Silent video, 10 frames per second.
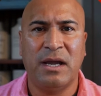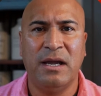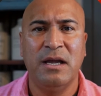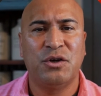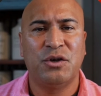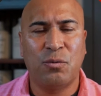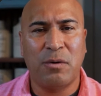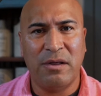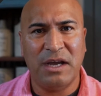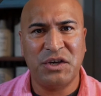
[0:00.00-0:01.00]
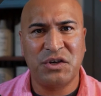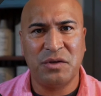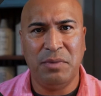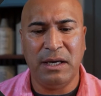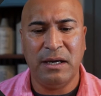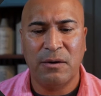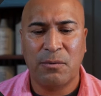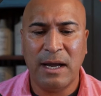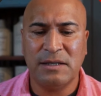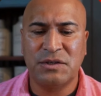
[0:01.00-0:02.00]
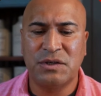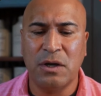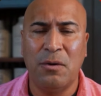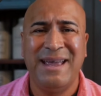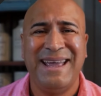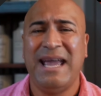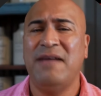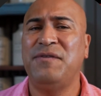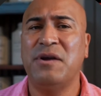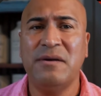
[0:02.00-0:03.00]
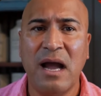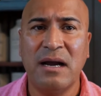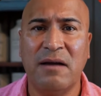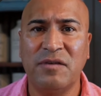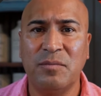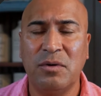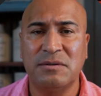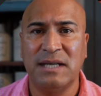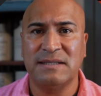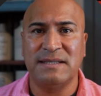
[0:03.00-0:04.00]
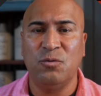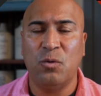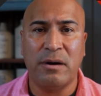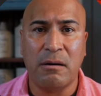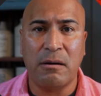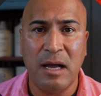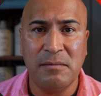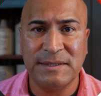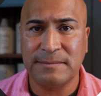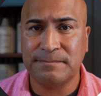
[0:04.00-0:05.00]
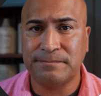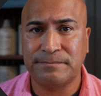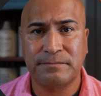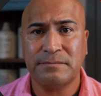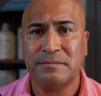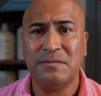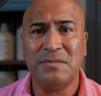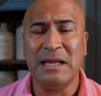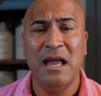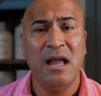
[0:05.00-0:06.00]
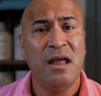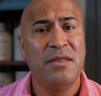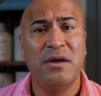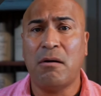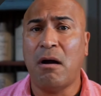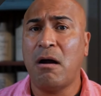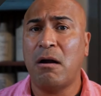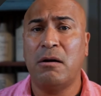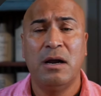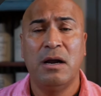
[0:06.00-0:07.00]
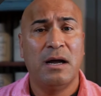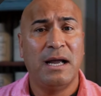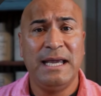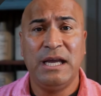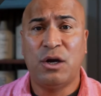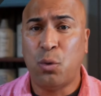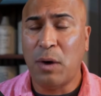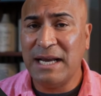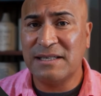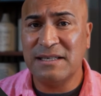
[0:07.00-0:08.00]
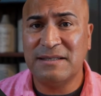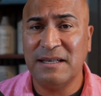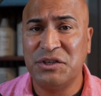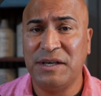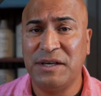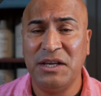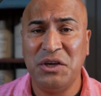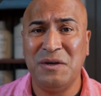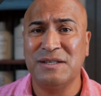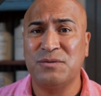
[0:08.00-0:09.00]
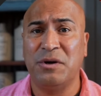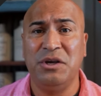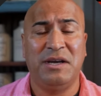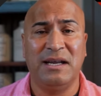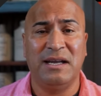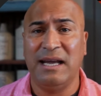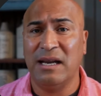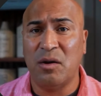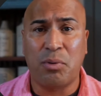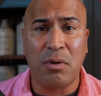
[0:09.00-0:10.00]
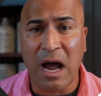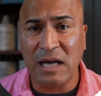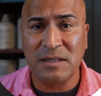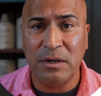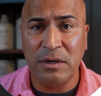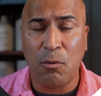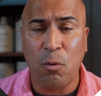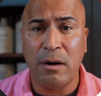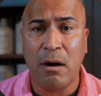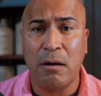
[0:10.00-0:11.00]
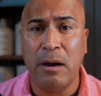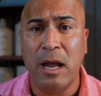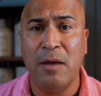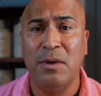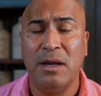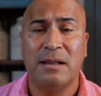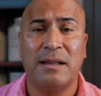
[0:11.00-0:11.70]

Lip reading: okay, to where they should be, right? So if you're not comfortable testing 1RMs, there are equations that you can use where you can get an approximate 1RM.